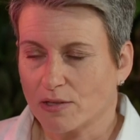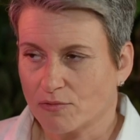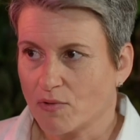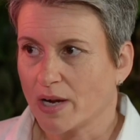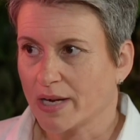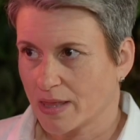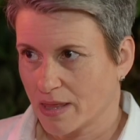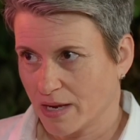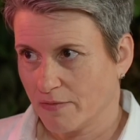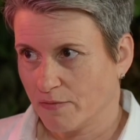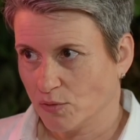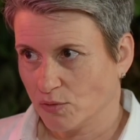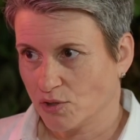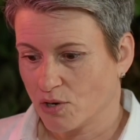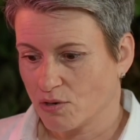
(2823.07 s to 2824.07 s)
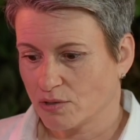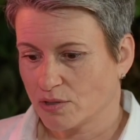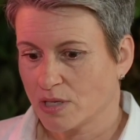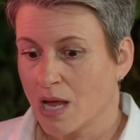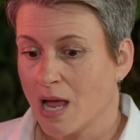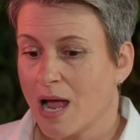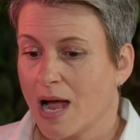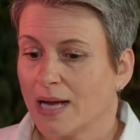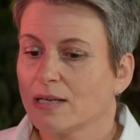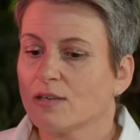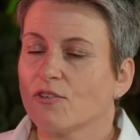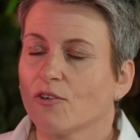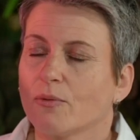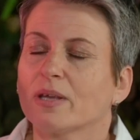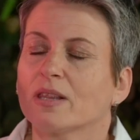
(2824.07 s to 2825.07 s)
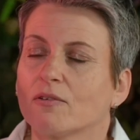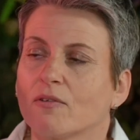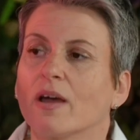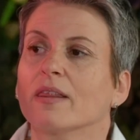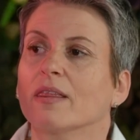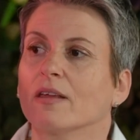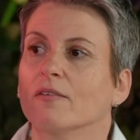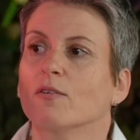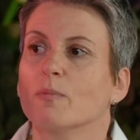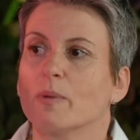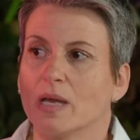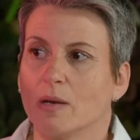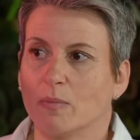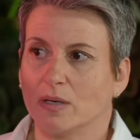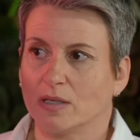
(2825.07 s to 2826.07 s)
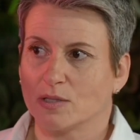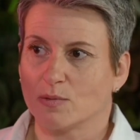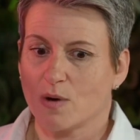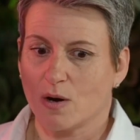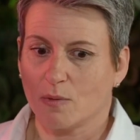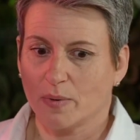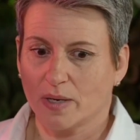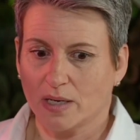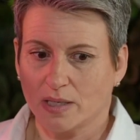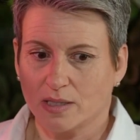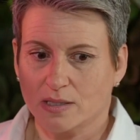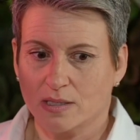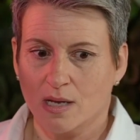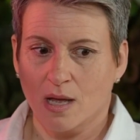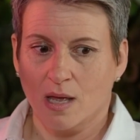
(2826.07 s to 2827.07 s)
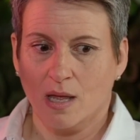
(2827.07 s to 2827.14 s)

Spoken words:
the right thing for dogs and doing the right thing for people as well, because